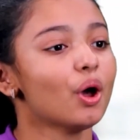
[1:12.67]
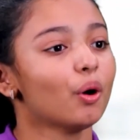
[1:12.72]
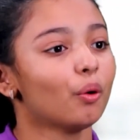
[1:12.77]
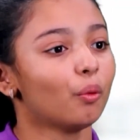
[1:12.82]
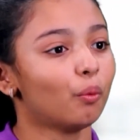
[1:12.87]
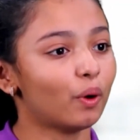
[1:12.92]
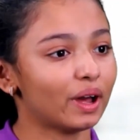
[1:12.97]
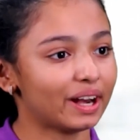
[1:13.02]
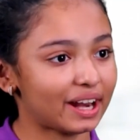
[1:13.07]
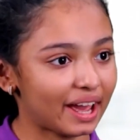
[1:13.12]

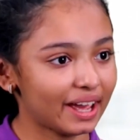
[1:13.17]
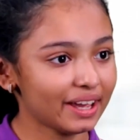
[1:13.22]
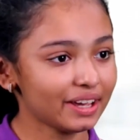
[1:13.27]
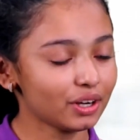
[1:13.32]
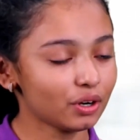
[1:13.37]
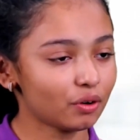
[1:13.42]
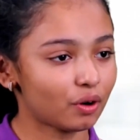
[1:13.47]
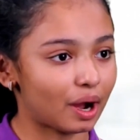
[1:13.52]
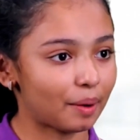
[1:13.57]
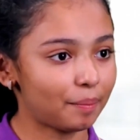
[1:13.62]
When I
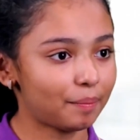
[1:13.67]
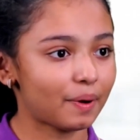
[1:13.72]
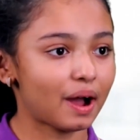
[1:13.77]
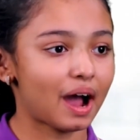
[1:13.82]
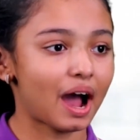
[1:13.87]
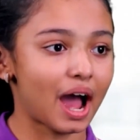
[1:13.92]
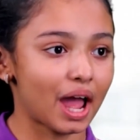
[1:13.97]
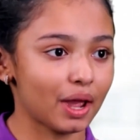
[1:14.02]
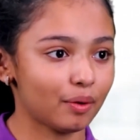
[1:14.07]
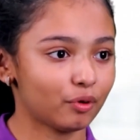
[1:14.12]
grow up,
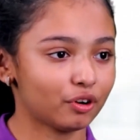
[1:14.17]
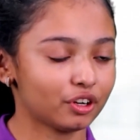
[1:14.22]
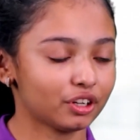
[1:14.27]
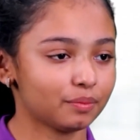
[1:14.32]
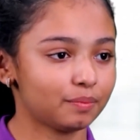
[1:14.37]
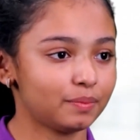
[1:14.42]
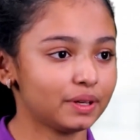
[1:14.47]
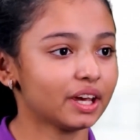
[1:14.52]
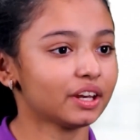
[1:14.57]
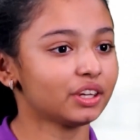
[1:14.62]
I
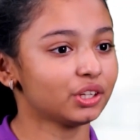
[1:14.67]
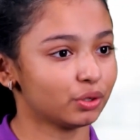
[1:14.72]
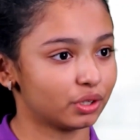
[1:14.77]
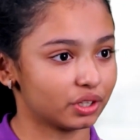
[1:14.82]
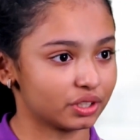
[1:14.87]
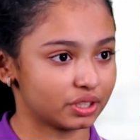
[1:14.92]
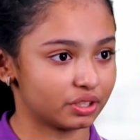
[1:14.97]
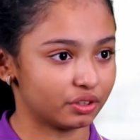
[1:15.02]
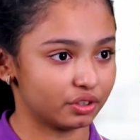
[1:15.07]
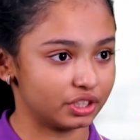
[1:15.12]
want to be a
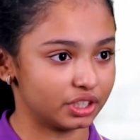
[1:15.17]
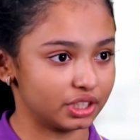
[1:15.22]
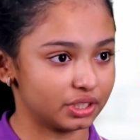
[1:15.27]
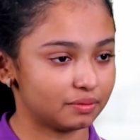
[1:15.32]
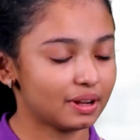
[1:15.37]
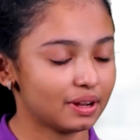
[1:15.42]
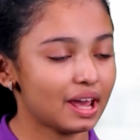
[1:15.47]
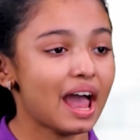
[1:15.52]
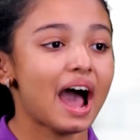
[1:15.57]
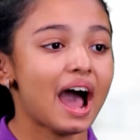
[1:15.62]

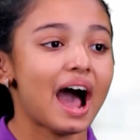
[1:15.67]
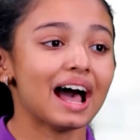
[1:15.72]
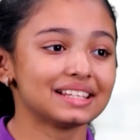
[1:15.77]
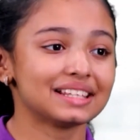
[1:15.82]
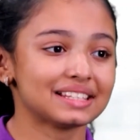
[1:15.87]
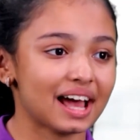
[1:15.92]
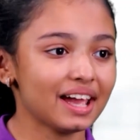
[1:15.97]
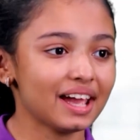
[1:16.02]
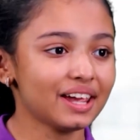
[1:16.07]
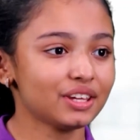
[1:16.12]
neurosurgeon
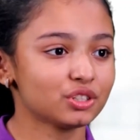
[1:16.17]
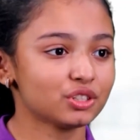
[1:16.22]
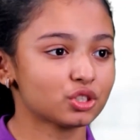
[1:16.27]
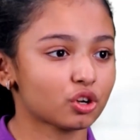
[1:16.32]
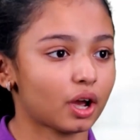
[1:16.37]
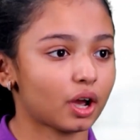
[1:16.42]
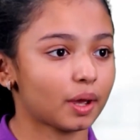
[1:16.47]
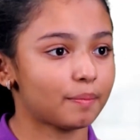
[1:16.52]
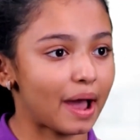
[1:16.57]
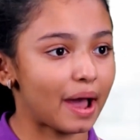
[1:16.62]
as I
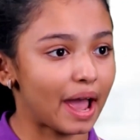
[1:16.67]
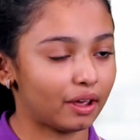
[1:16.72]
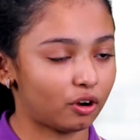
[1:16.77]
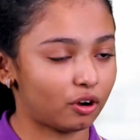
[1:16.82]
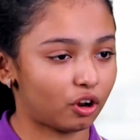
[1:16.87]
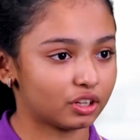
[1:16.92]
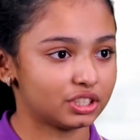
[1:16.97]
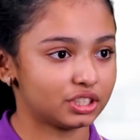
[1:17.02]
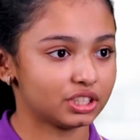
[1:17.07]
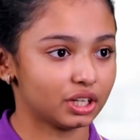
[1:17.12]
enjoy
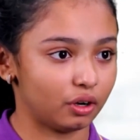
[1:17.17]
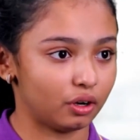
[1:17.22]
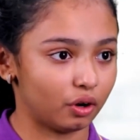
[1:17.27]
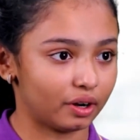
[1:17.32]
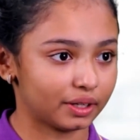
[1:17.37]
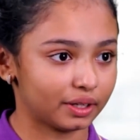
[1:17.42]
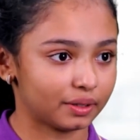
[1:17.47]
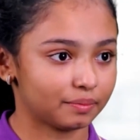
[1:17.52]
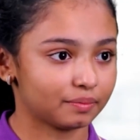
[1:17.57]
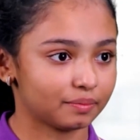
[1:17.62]
biology a
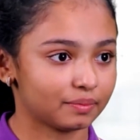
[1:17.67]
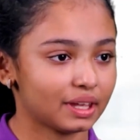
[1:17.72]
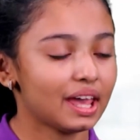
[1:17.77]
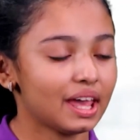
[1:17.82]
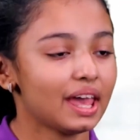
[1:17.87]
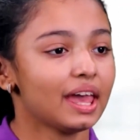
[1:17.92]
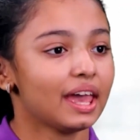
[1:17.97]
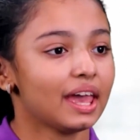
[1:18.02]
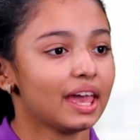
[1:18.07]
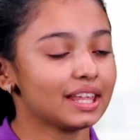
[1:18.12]
lot.
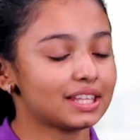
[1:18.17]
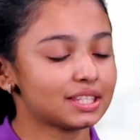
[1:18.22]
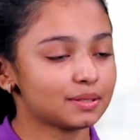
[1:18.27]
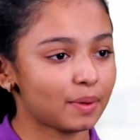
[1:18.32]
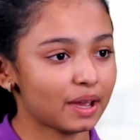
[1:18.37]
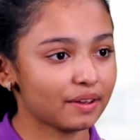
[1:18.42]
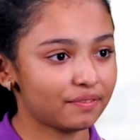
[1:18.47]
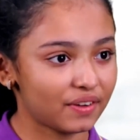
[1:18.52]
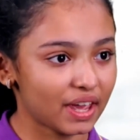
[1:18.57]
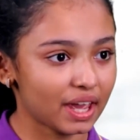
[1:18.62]

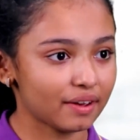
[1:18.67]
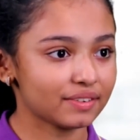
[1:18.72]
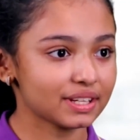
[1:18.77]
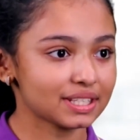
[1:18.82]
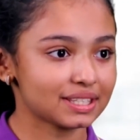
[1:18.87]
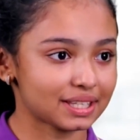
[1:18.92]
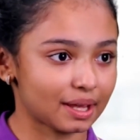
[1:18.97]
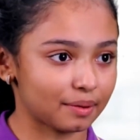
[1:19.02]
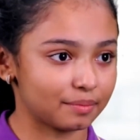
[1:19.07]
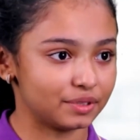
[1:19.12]
It's my
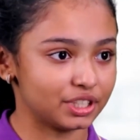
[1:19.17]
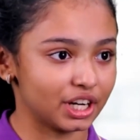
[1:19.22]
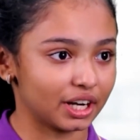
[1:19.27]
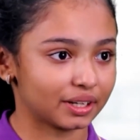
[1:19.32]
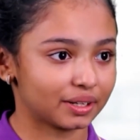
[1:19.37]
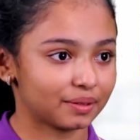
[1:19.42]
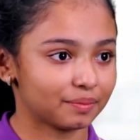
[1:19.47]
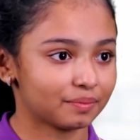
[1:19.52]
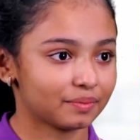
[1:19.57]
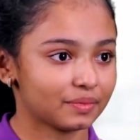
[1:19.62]
favorite
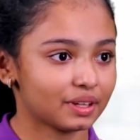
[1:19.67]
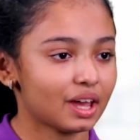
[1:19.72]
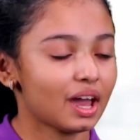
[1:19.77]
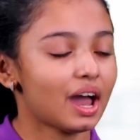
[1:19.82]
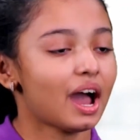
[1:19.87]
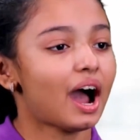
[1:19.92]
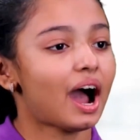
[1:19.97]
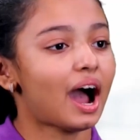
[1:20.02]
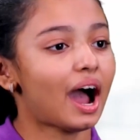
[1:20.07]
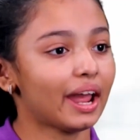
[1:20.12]
subject.
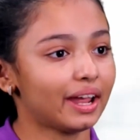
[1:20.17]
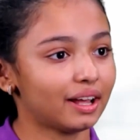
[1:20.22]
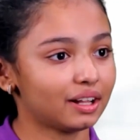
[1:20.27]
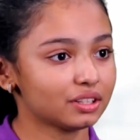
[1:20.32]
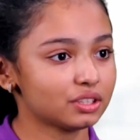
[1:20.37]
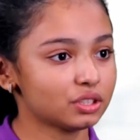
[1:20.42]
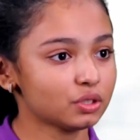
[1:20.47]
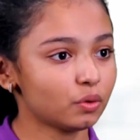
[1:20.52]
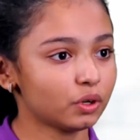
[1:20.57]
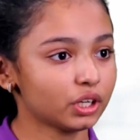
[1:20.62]
I
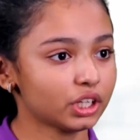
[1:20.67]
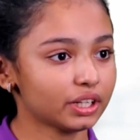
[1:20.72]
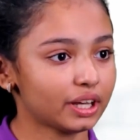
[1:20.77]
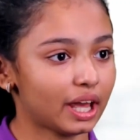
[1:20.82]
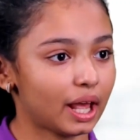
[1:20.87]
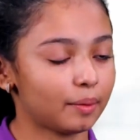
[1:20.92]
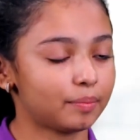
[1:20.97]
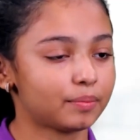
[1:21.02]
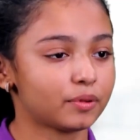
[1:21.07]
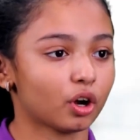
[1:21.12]
also want to
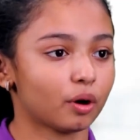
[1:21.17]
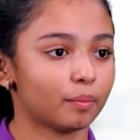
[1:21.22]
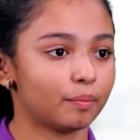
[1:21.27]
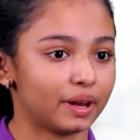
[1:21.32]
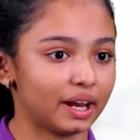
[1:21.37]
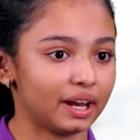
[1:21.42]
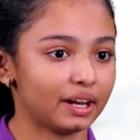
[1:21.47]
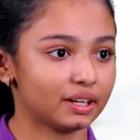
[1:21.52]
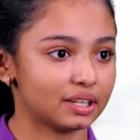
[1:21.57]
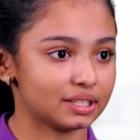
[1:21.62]
help cure
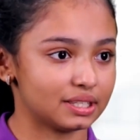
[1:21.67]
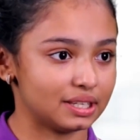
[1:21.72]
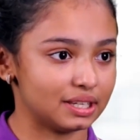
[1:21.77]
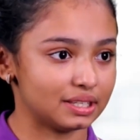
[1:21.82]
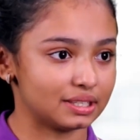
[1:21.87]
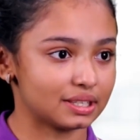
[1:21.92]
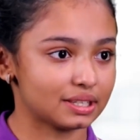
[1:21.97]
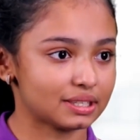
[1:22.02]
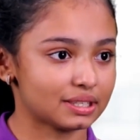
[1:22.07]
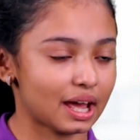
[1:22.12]
brain
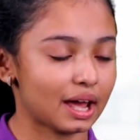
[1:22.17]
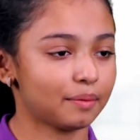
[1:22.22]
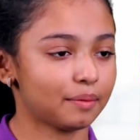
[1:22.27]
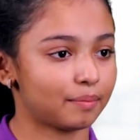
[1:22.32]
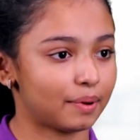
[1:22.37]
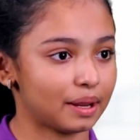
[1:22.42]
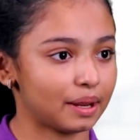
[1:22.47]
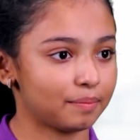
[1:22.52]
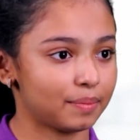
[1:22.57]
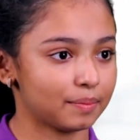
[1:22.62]
diseases
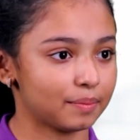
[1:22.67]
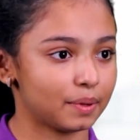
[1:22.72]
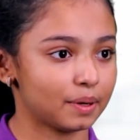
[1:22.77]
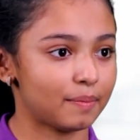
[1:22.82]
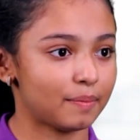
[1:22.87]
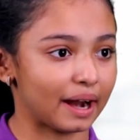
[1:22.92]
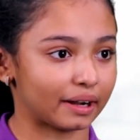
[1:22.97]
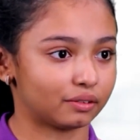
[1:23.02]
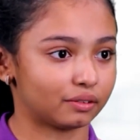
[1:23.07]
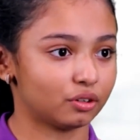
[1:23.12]
and bring
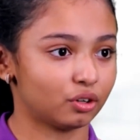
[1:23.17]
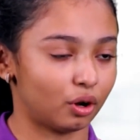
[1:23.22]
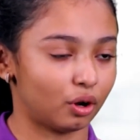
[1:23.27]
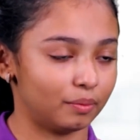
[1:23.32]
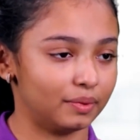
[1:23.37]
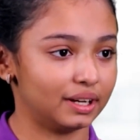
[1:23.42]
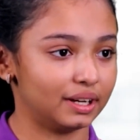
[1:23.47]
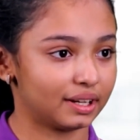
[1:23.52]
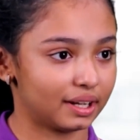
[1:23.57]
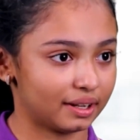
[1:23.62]
people back to
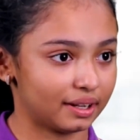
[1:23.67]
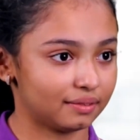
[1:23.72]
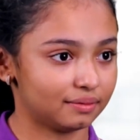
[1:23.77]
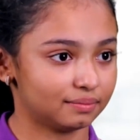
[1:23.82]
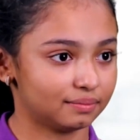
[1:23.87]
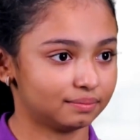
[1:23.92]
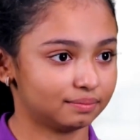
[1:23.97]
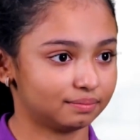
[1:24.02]
normal again.